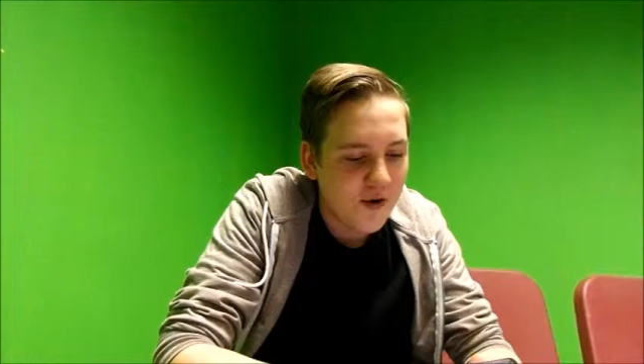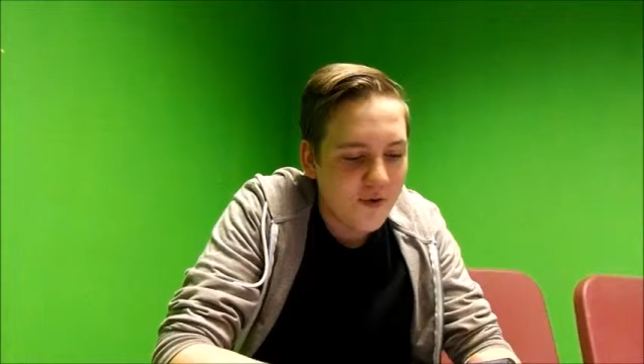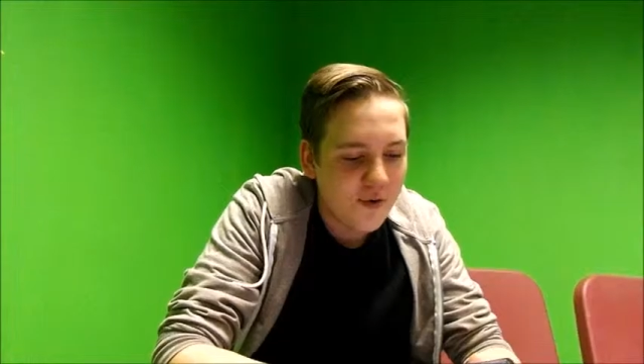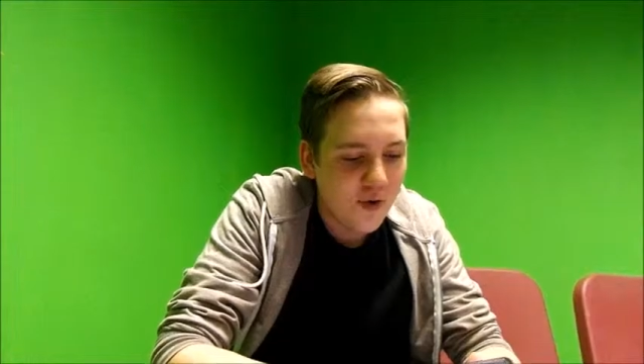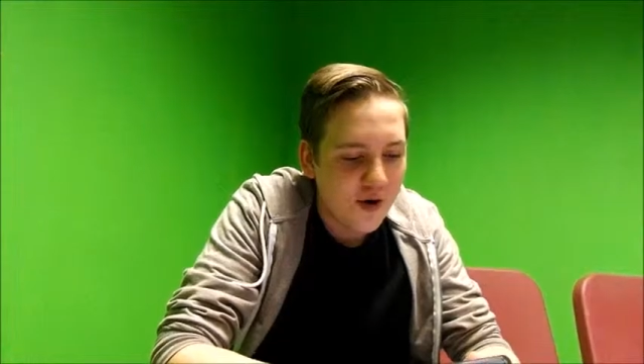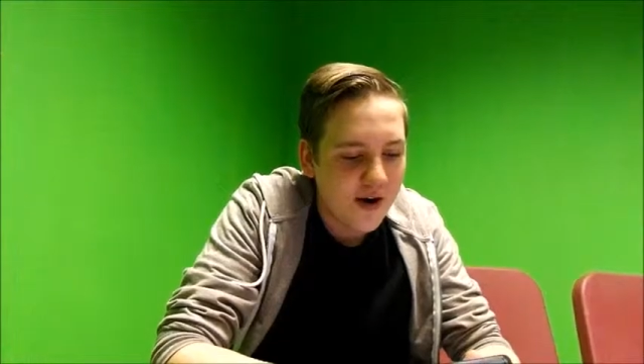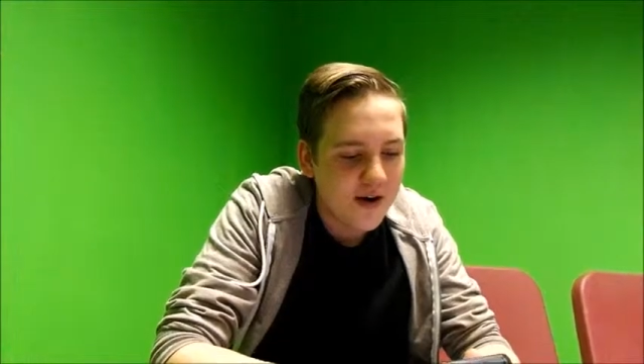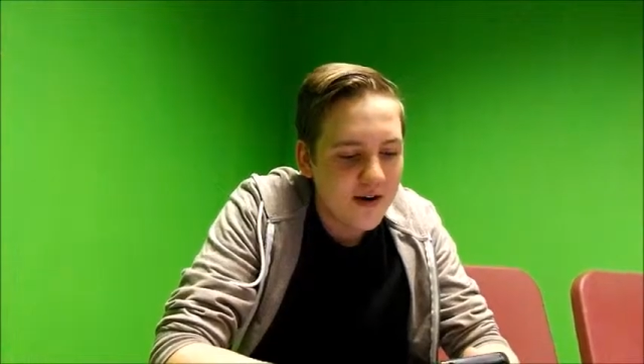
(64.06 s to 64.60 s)
the
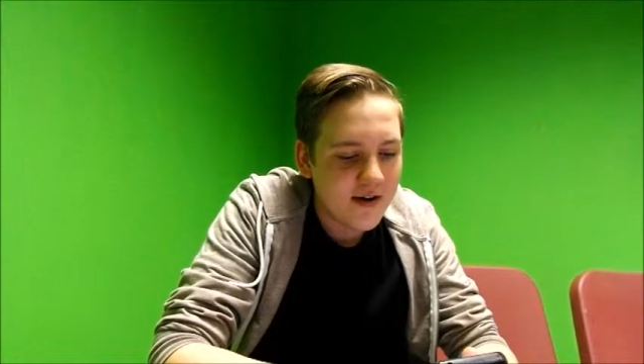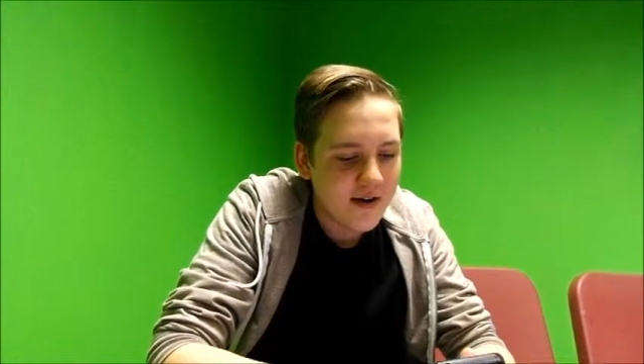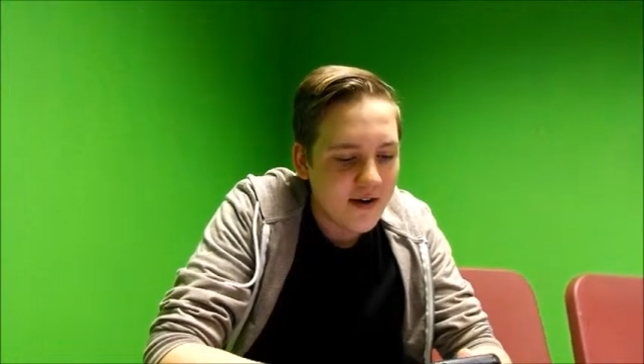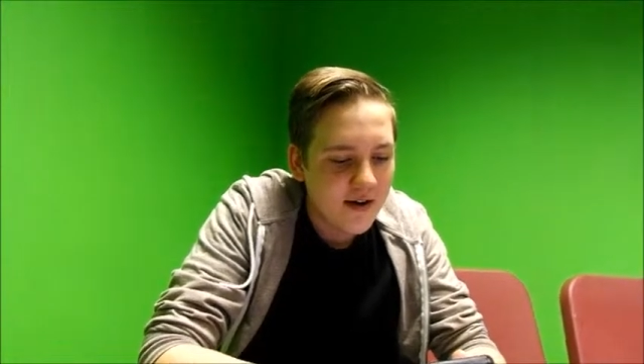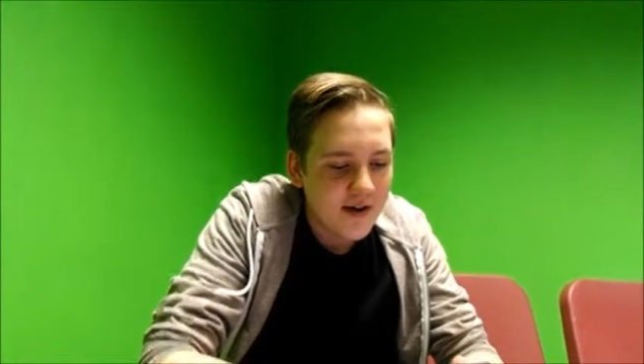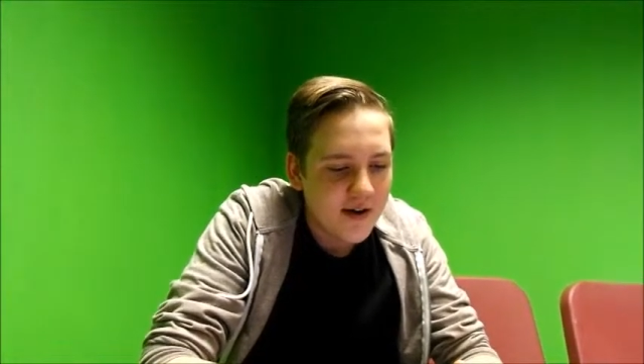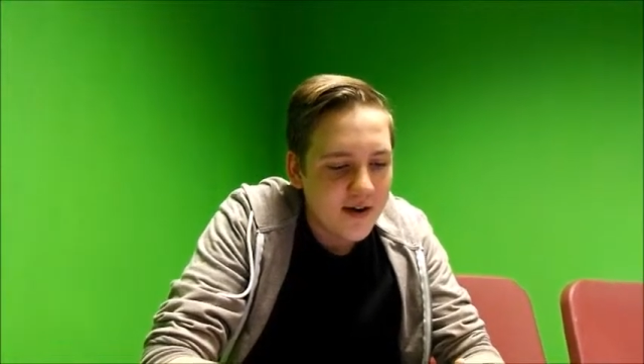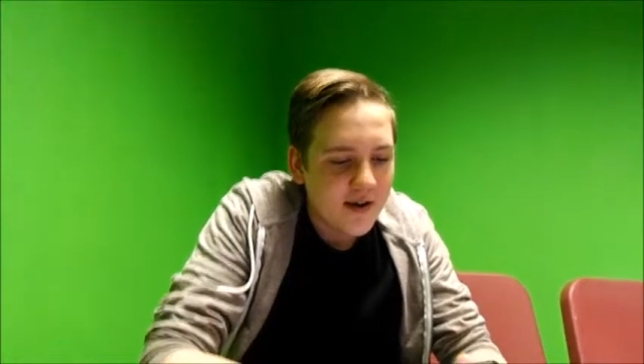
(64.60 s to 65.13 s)
way. For it.
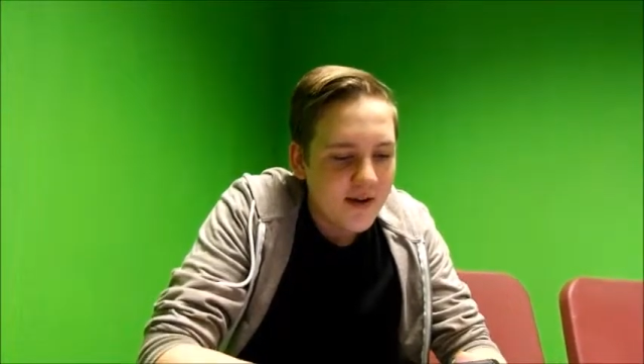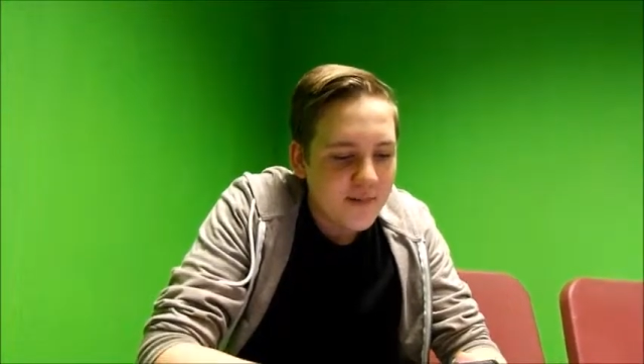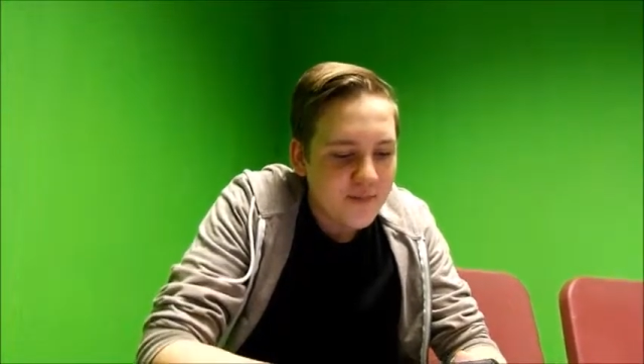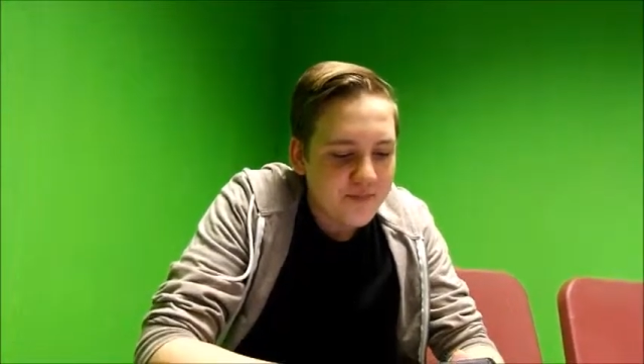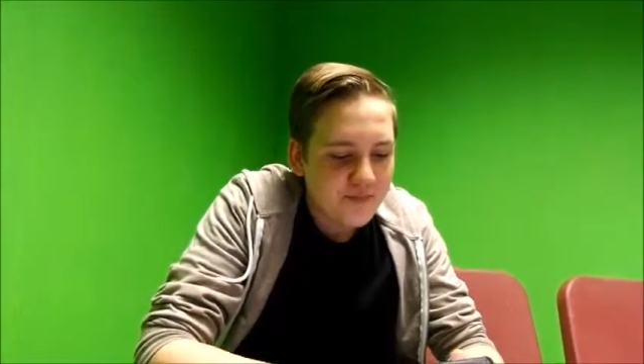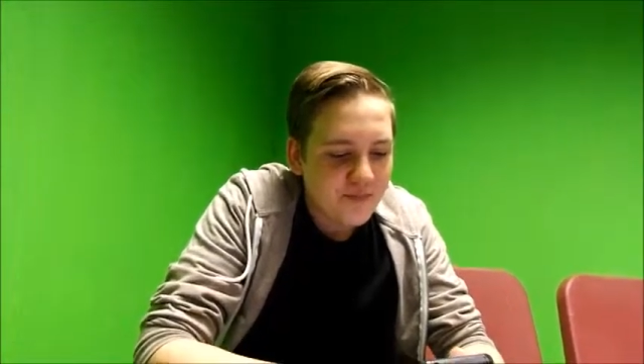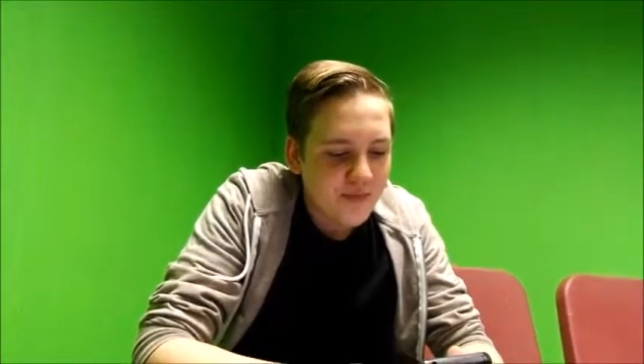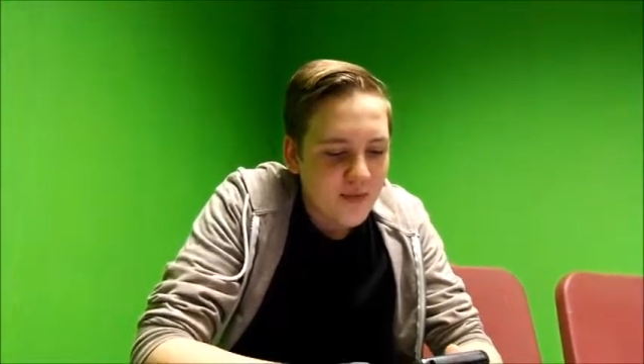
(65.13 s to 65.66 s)
I'm putting
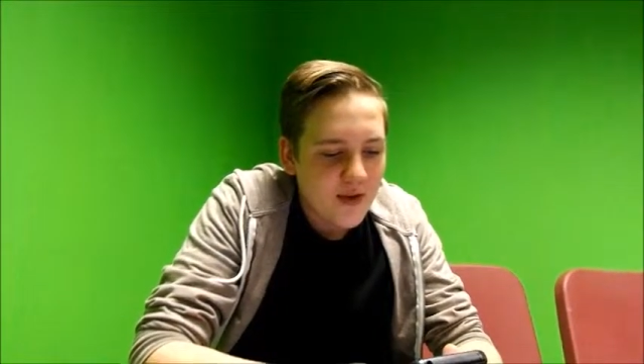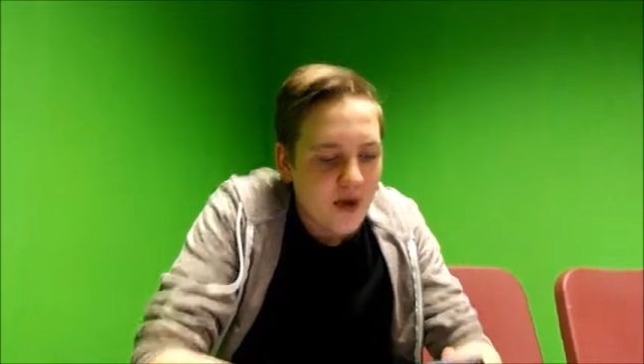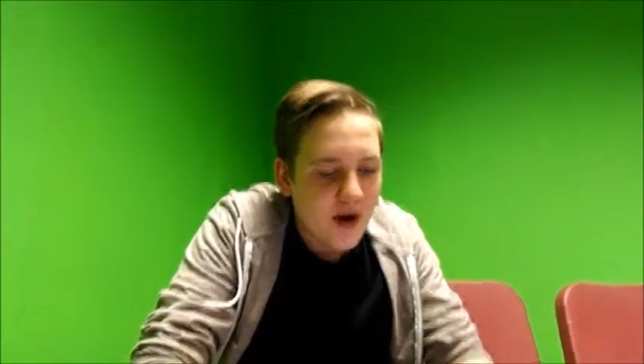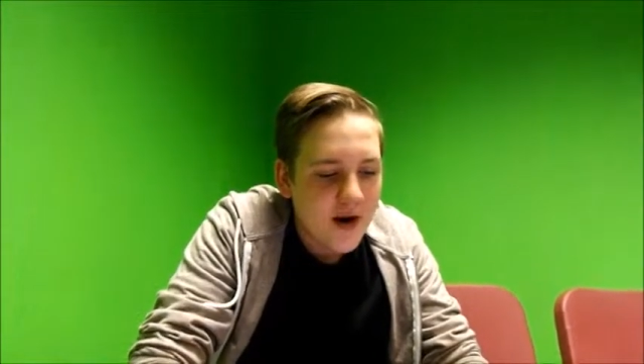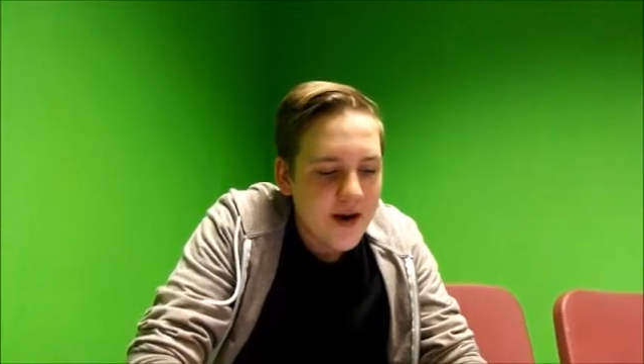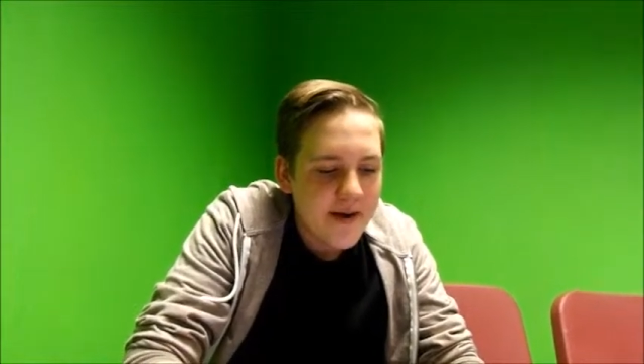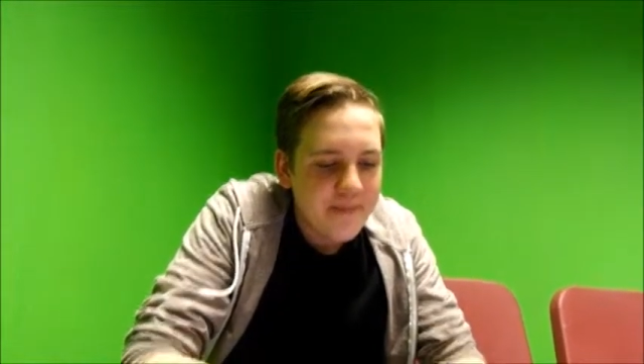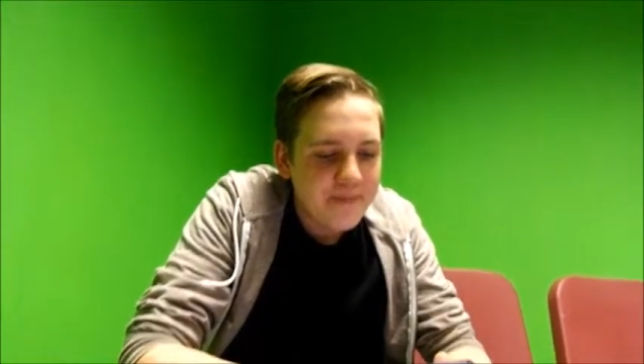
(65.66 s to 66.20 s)
this on my YouTube.
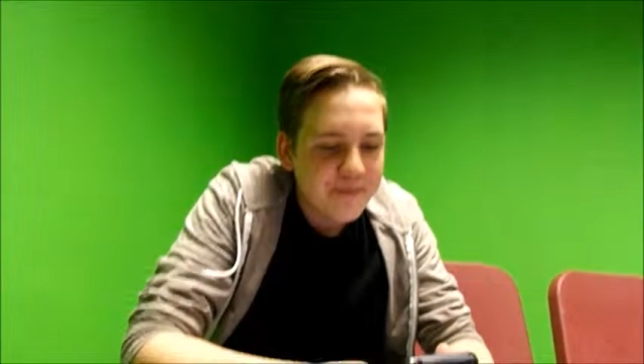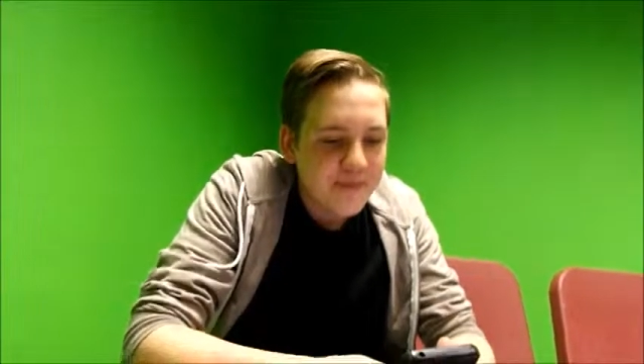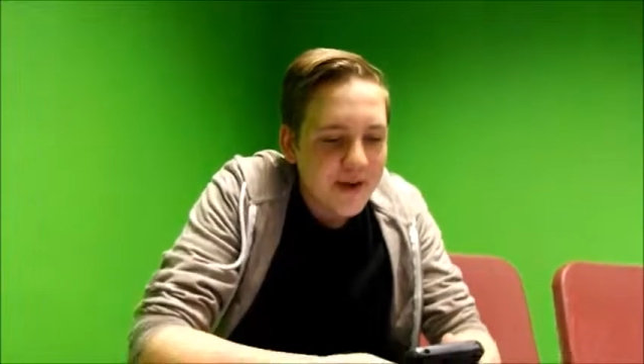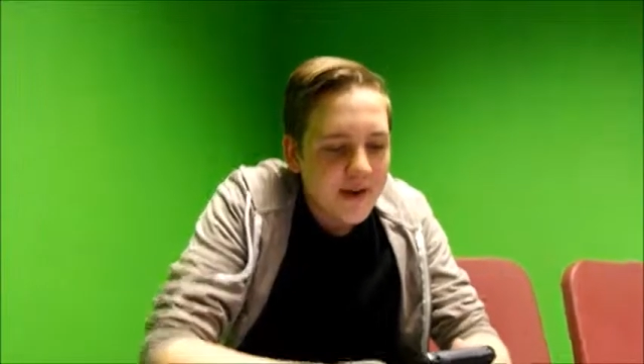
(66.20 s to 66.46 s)
Alright.